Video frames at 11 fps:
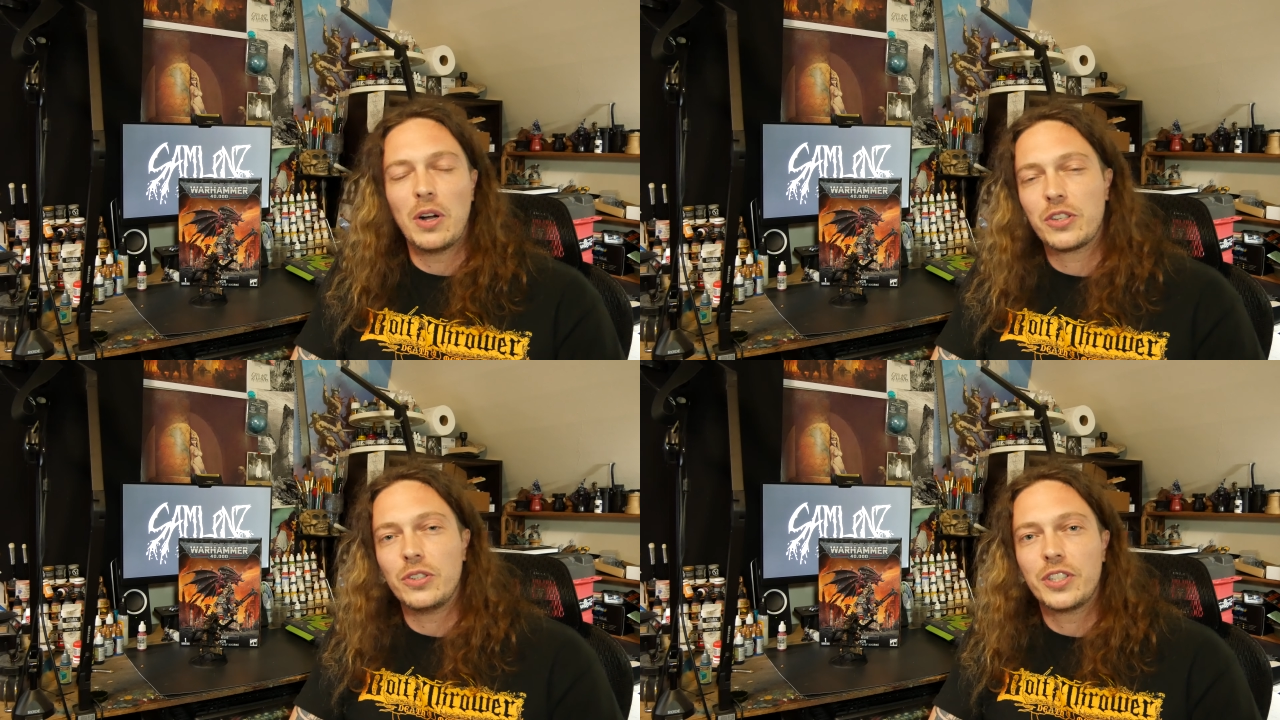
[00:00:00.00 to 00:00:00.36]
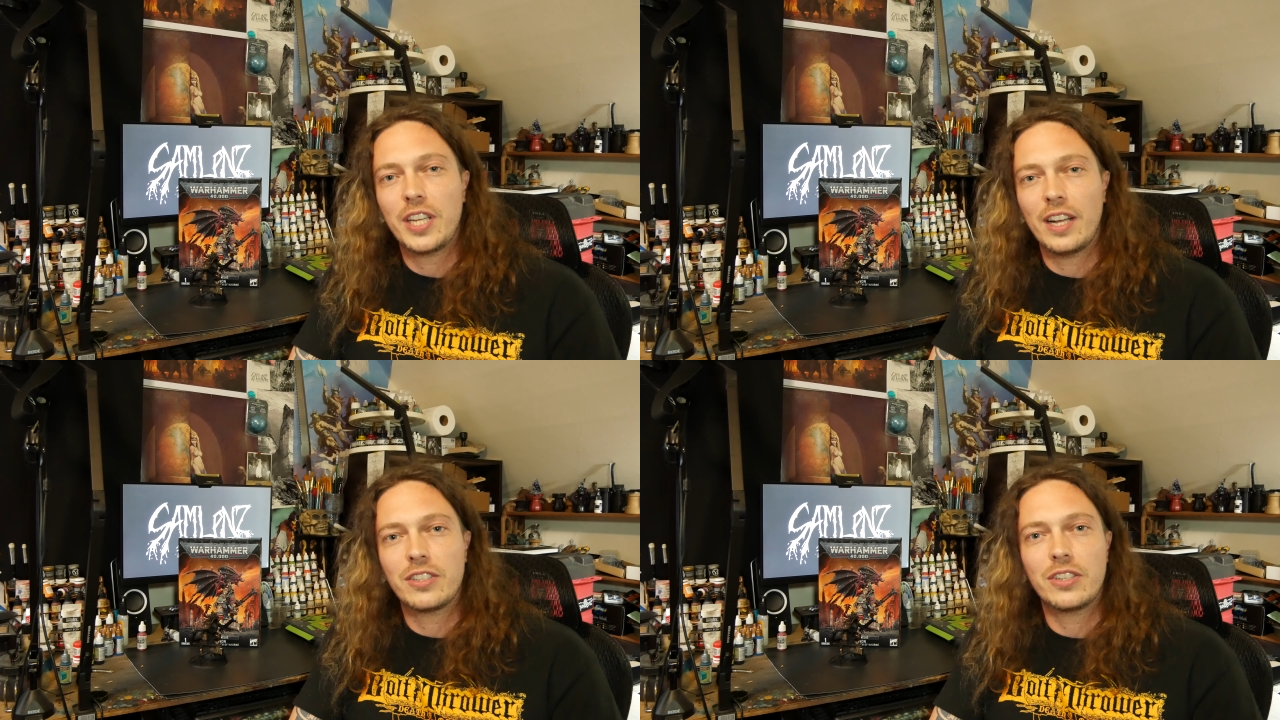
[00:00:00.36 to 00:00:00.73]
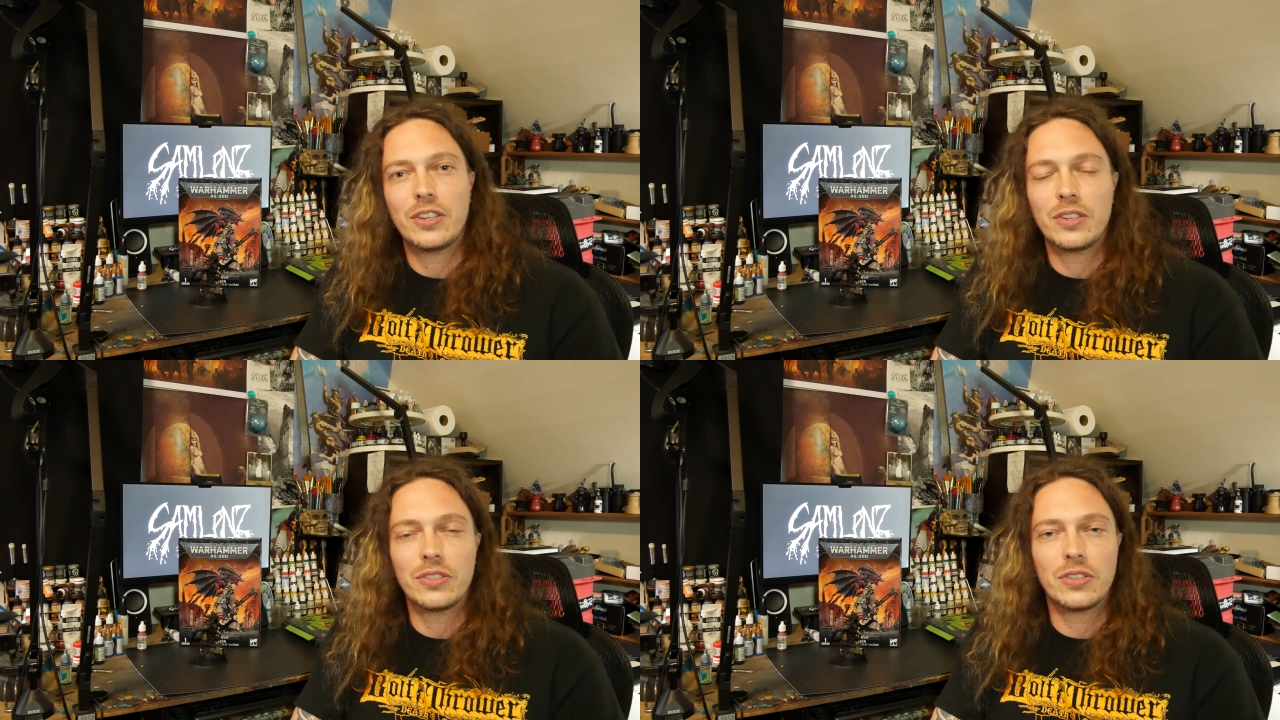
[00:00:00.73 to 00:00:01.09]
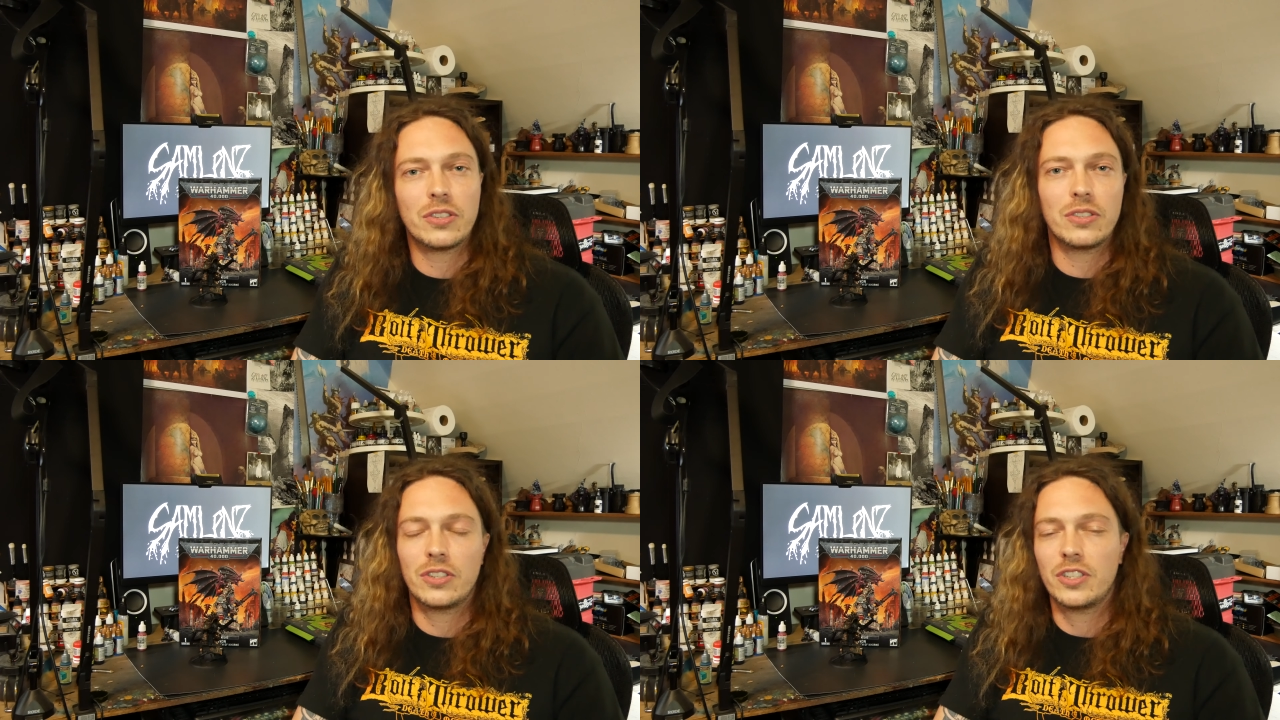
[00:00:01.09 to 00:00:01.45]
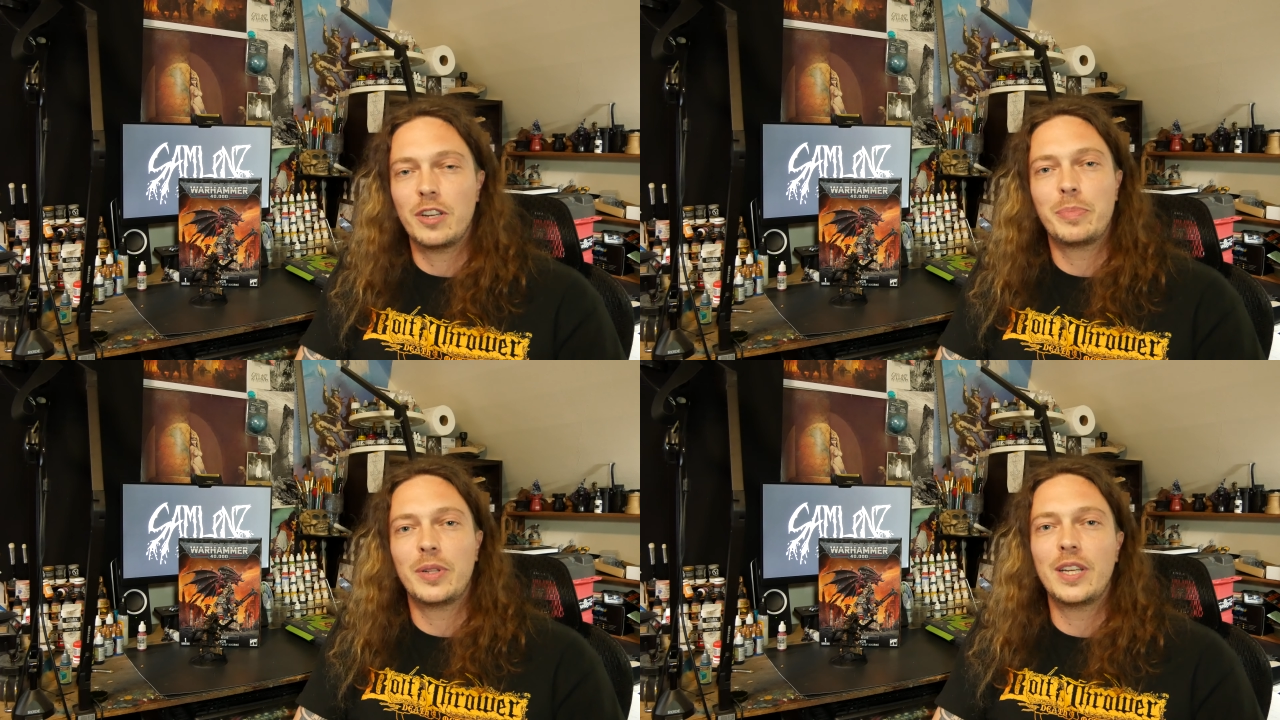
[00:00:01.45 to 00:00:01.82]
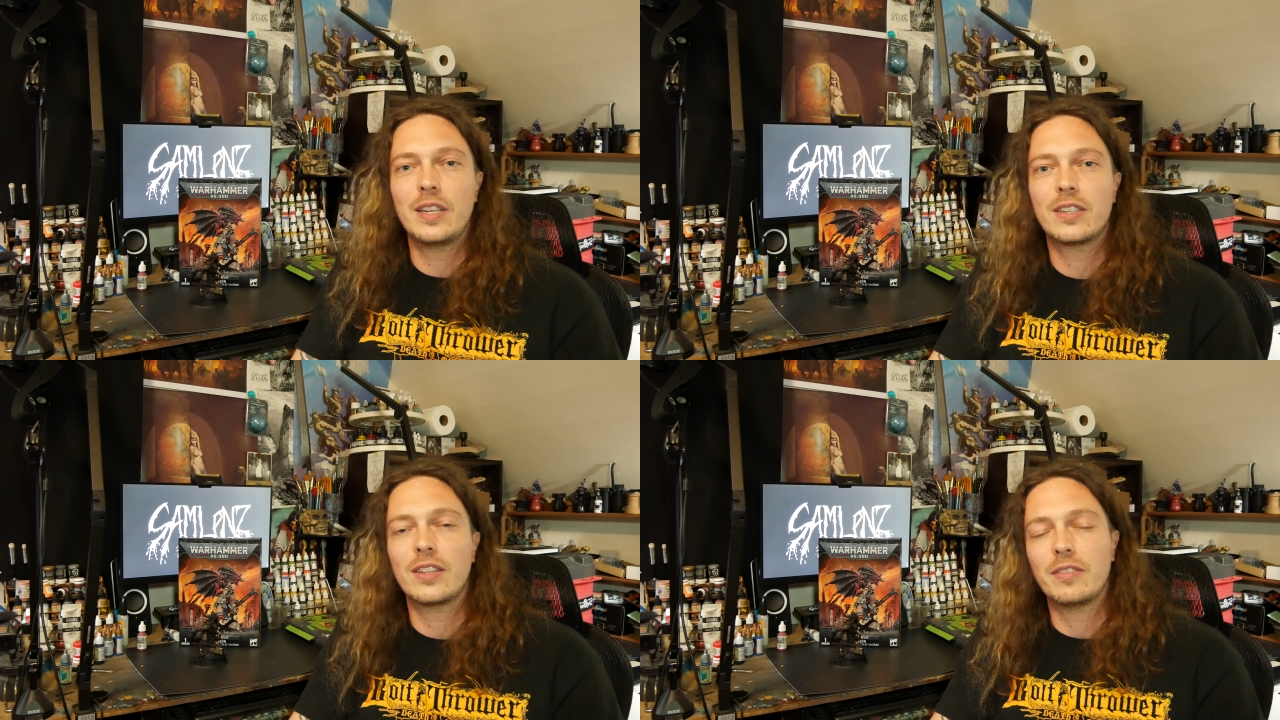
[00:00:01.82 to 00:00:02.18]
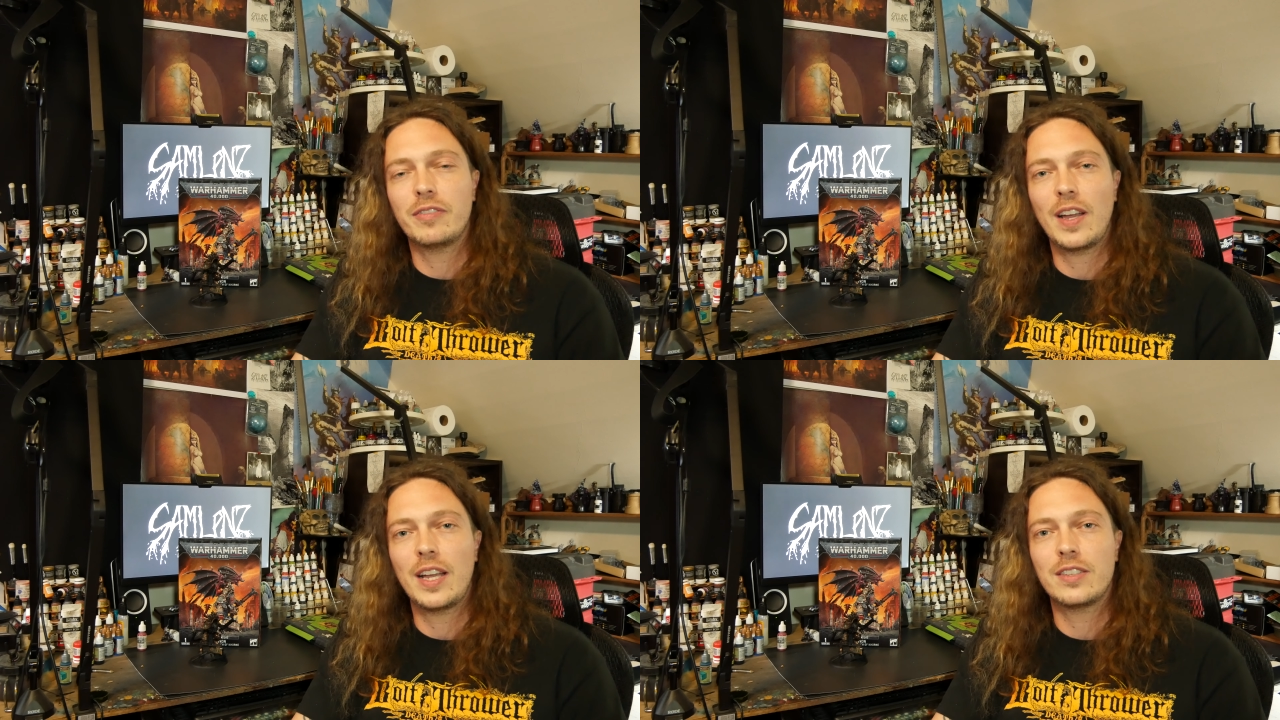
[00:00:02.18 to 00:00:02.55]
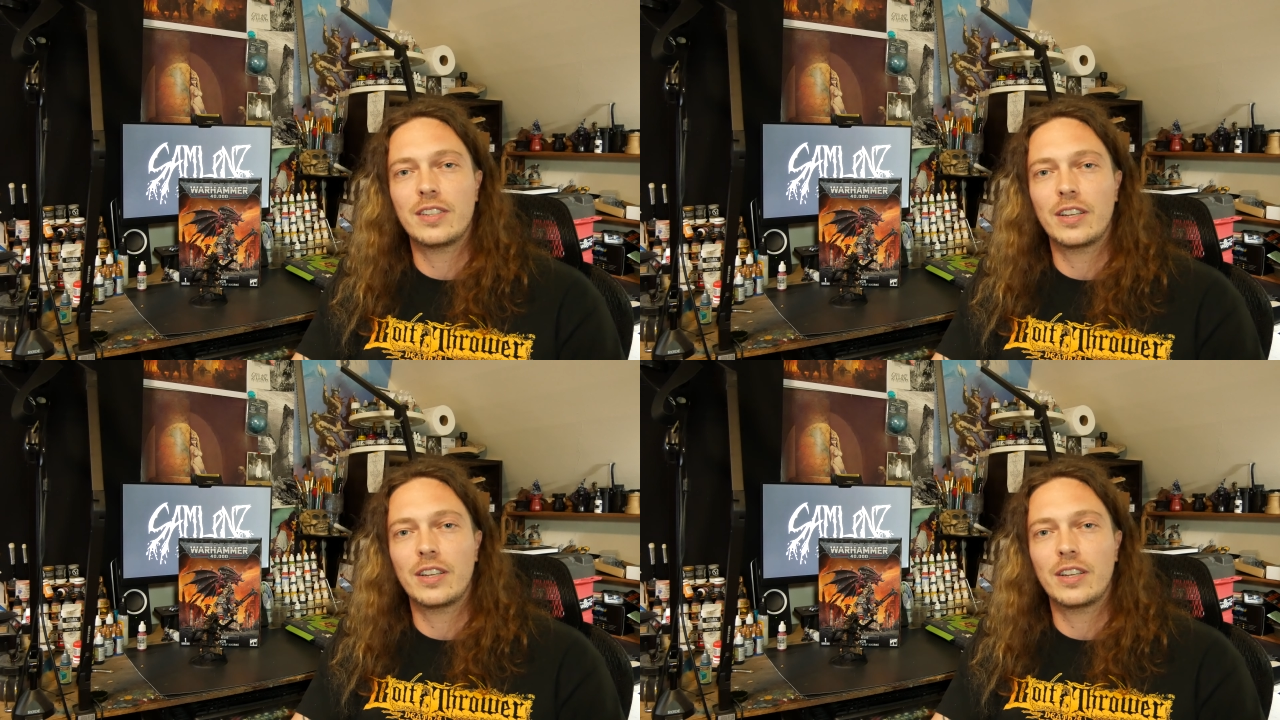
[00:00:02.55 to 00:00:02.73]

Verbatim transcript: muscle textures, stippling to the face.